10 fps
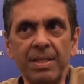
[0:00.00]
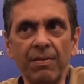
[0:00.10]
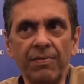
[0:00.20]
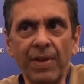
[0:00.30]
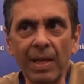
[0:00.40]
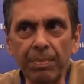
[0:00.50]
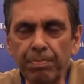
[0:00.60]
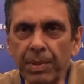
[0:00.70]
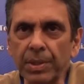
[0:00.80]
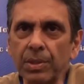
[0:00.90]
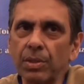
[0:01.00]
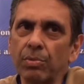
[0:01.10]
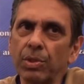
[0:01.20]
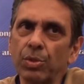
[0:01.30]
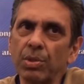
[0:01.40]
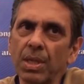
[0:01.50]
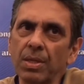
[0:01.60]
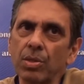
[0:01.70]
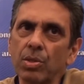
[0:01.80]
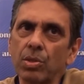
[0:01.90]
development, which was
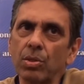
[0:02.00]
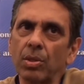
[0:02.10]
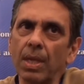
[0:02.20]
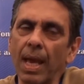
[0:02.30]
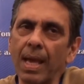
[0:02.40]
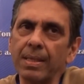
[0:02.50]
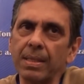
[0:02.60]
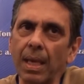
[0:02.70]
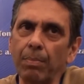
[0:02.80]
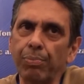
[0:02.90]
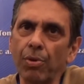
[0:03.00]
understood as a